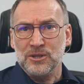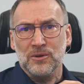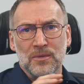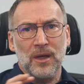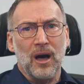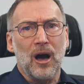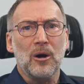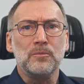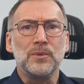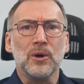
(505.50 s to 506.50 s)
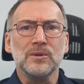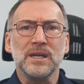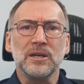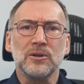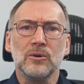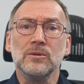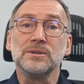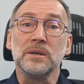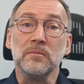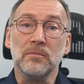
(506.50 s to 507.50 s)
So there are pros and
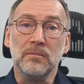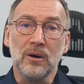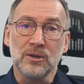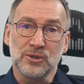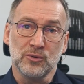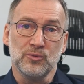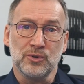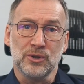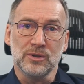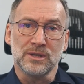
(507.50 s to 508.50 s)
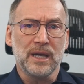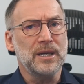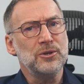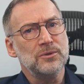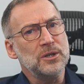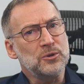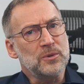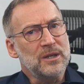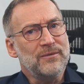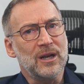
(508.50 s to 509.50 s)
cons in both solutions, and you need
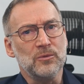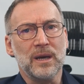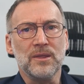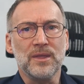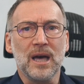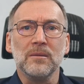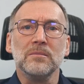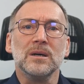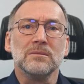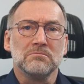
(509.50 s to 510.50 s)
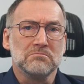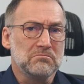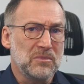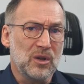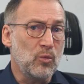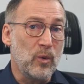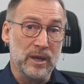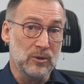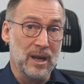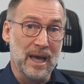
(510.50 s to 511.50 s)
to evaluate them mm, the way
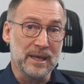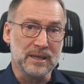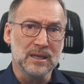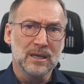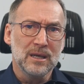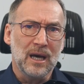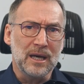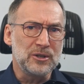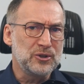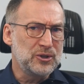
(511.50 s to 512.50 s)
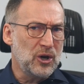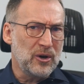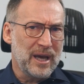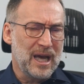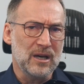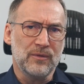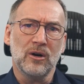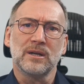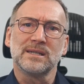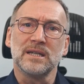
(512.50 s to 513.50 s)
you like. I don't have
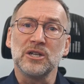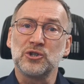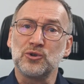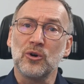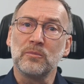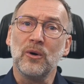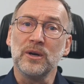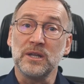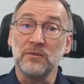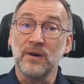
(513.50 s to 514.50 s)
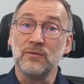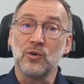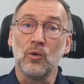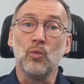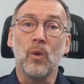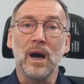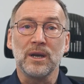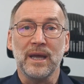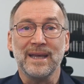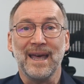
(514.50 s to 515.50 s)
honestly a strong point in favor of
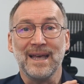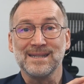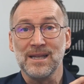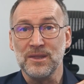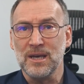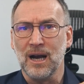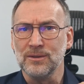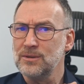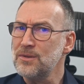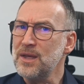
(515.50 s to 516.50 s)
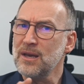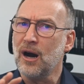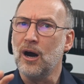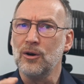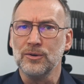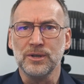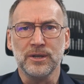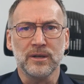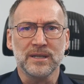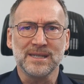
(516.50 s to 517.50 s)
one against the other. They are
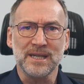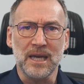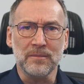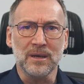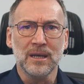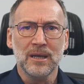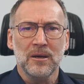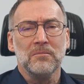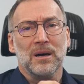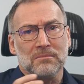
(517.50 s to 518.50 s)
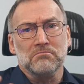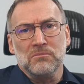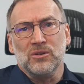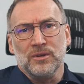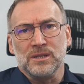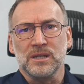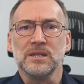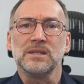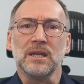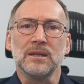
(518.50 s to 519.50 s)
nearly the same, but there is
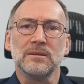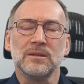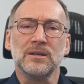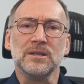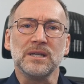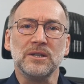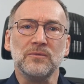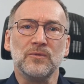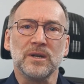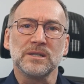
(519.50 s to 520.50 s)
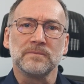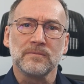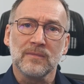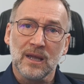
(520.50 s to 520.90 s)
instead there is a difference.